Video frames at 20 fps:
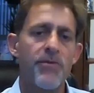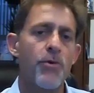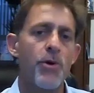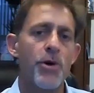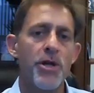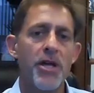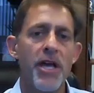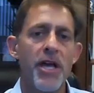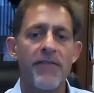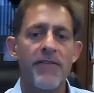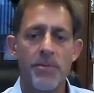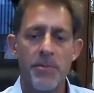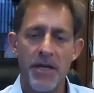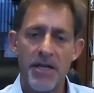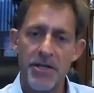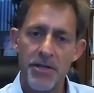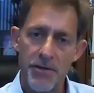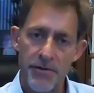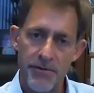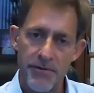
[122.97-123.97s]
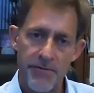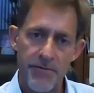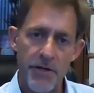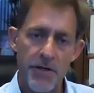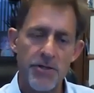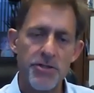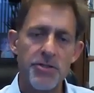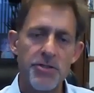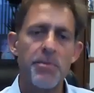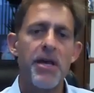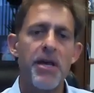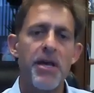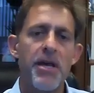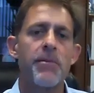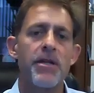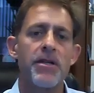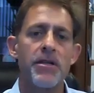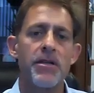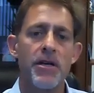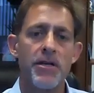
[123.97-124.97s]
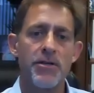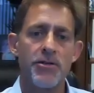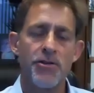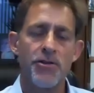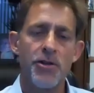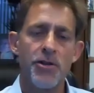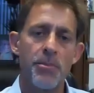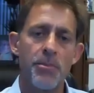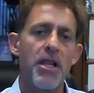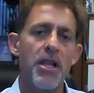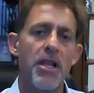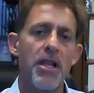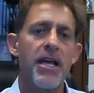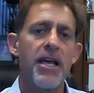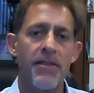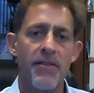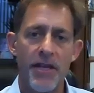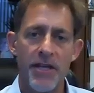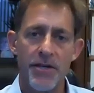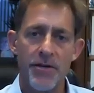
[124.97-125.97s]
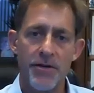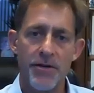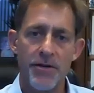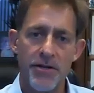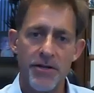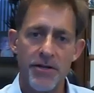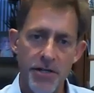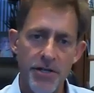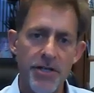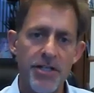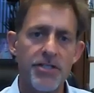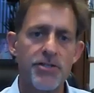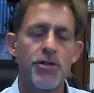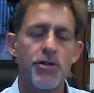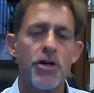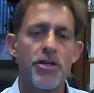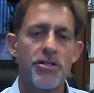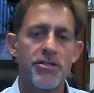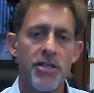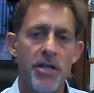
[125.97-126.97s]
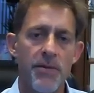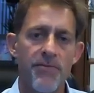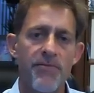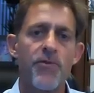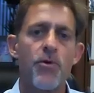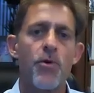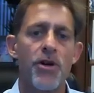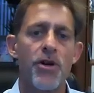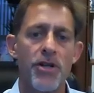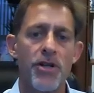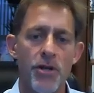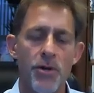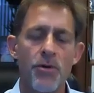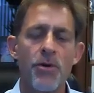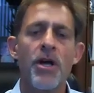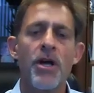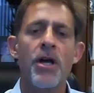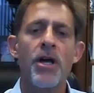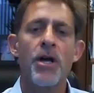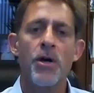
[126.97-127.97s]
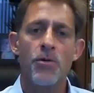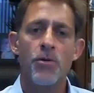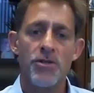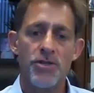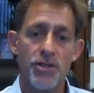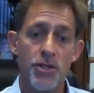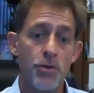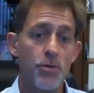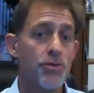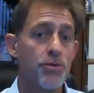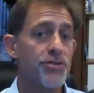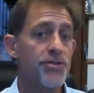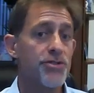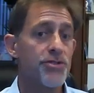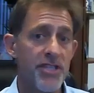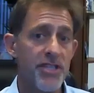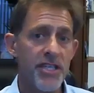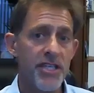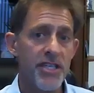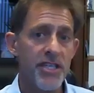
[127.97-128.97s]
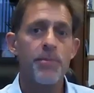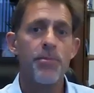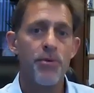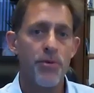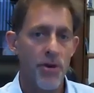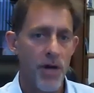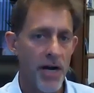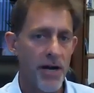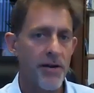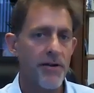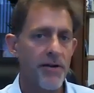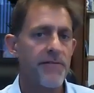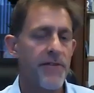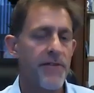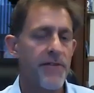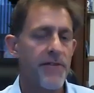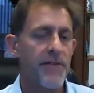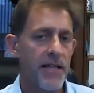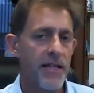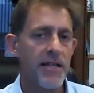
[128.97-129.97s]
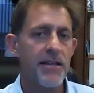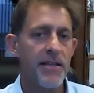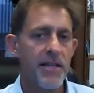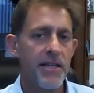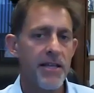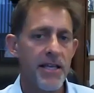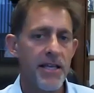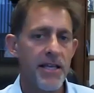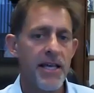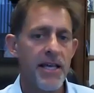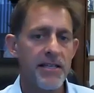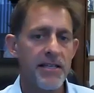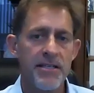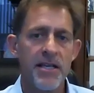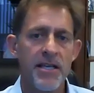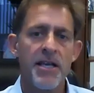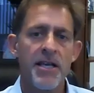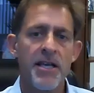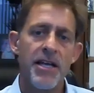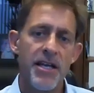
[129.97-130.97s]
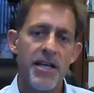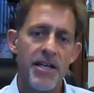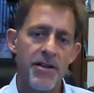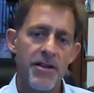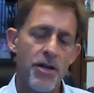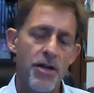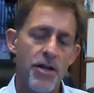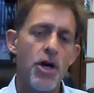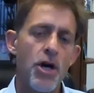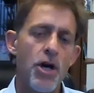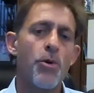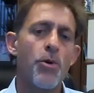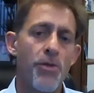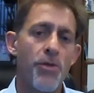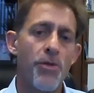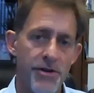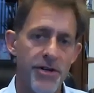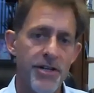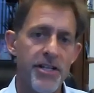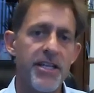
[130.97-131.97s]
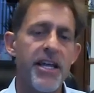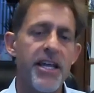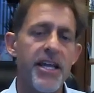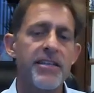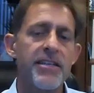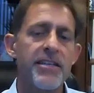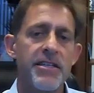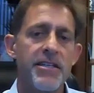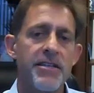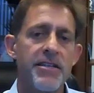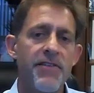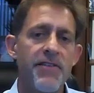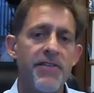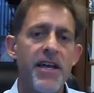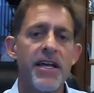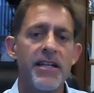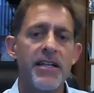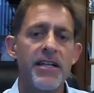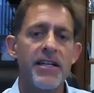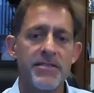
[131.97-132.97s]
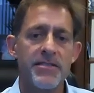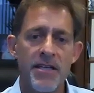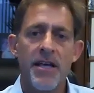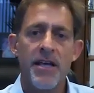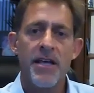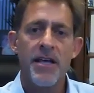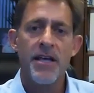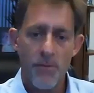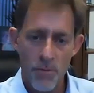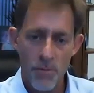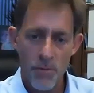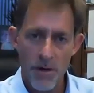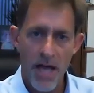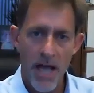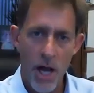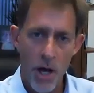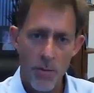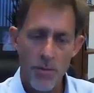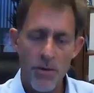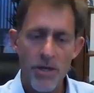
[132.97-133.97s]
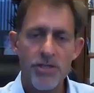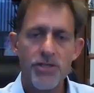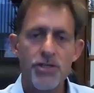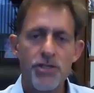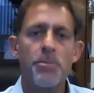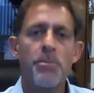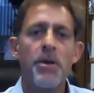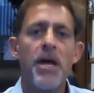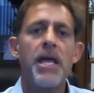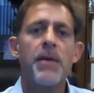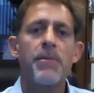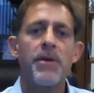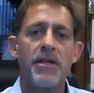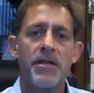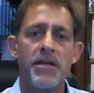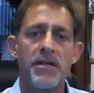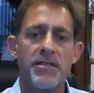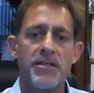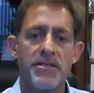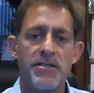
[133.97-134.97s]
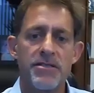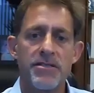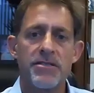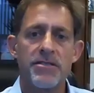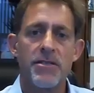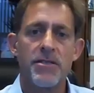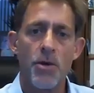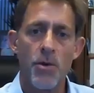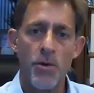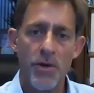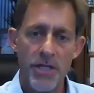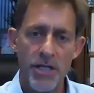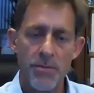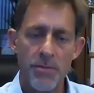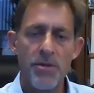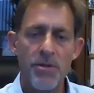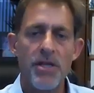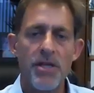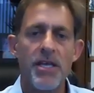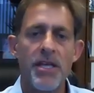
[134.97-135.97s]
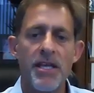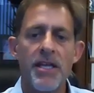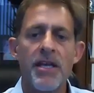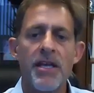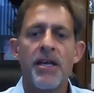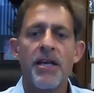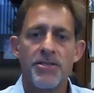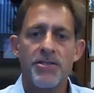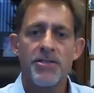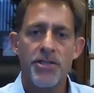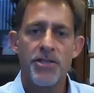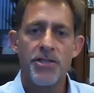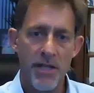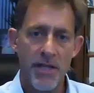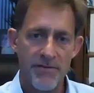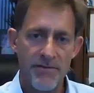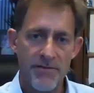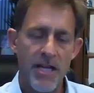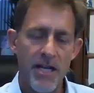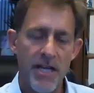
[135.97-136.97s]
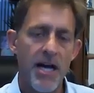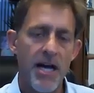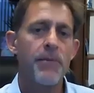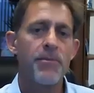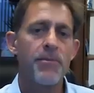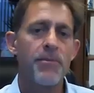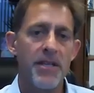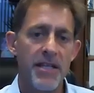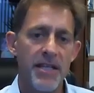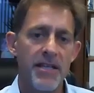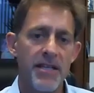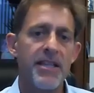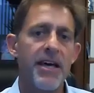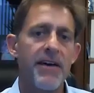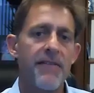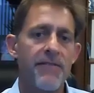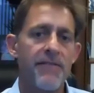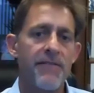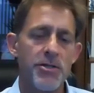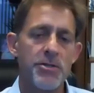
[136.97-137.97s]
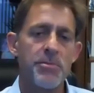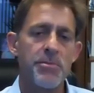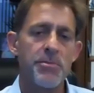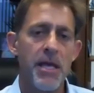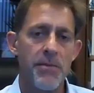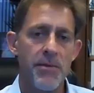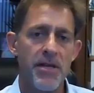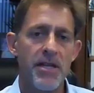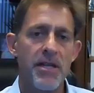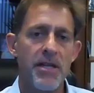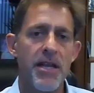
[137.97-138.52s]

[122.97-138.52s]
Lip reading: before you have to make your first payment under the plan that your attorney draws up for you, which you will see prior to filing the case and know 30 days in advance how much your payment is going to be, so you'll have time to get that first payment